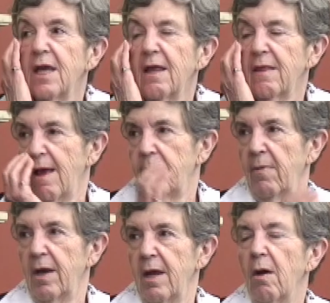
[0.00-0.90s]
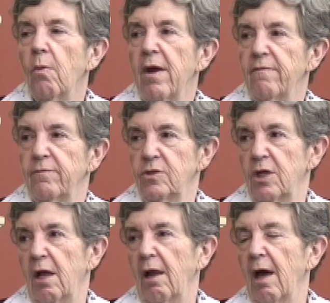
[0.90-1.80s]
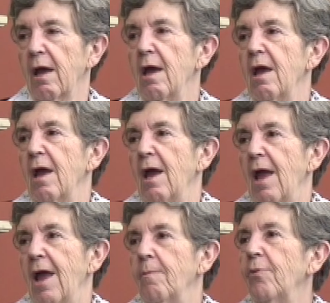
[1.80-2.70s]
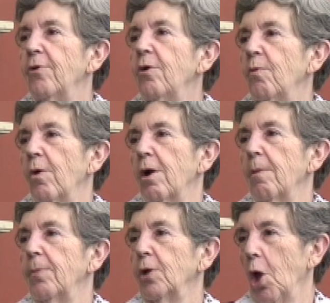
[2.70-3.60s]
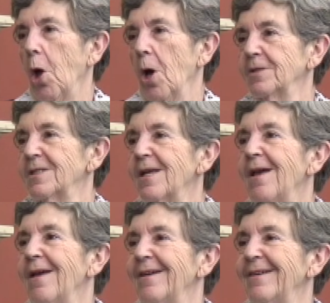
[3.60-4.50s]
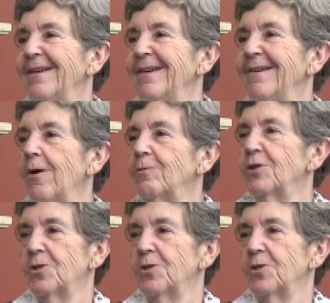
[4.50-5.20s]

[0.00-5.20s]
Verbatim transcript: get that money away from Shylock and put it where it belongs you know, to